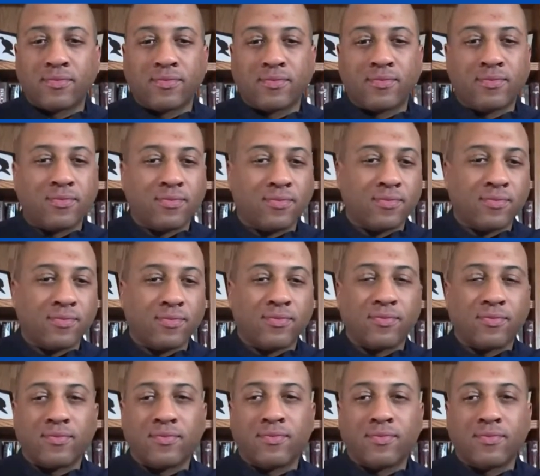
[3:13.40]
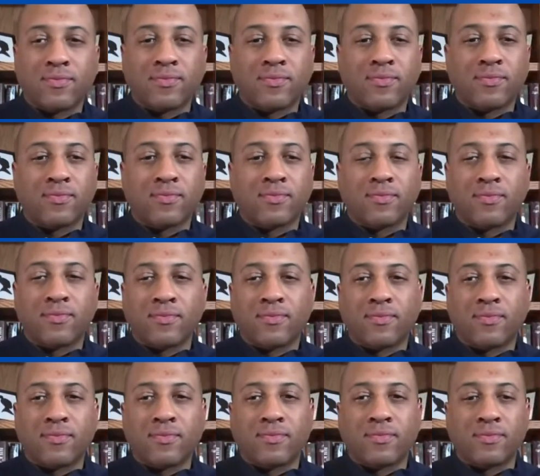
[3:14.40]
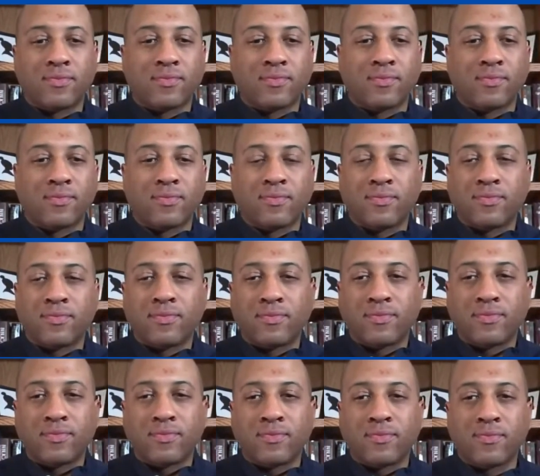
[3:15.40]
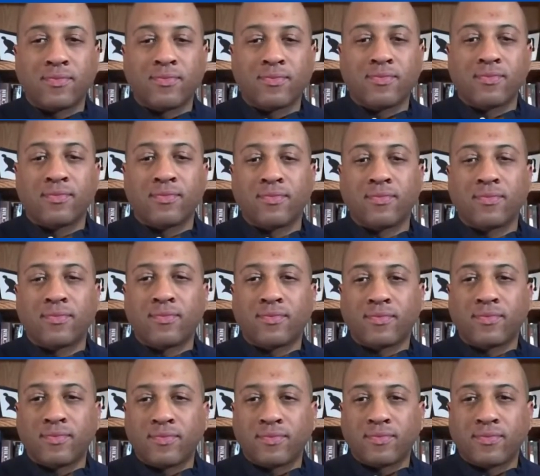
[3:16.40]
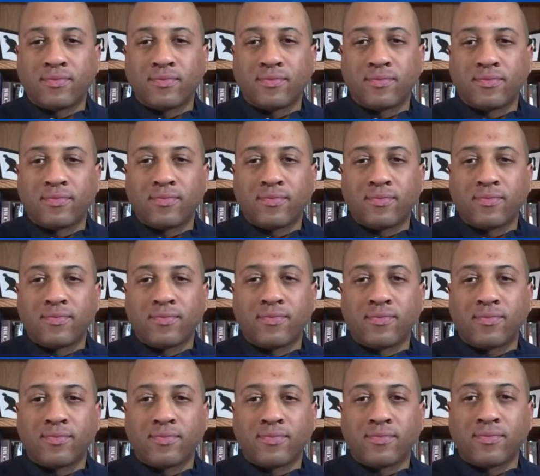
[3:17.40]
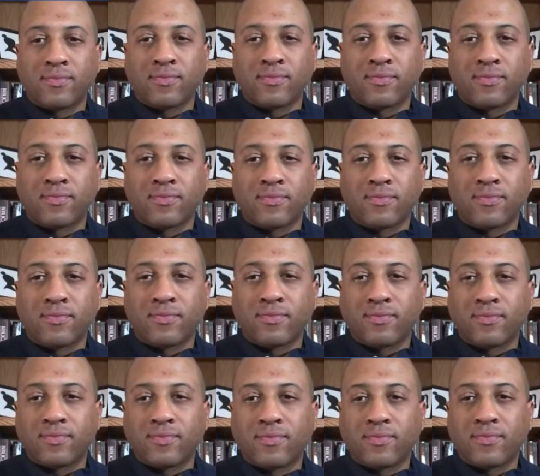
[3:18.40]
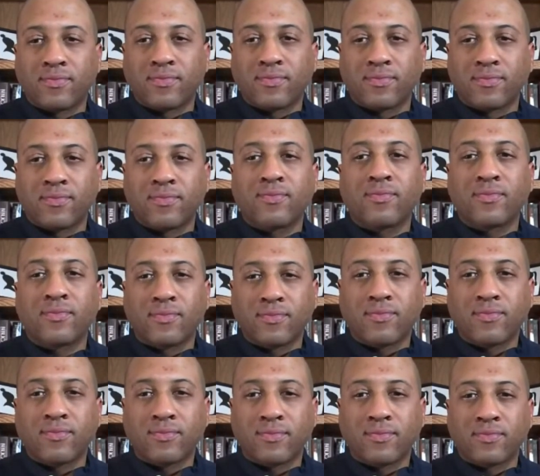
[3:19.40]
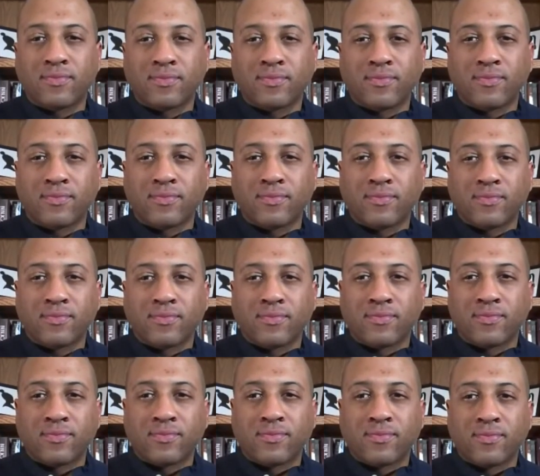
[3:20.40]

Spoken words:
No words are spoken by the person on screen.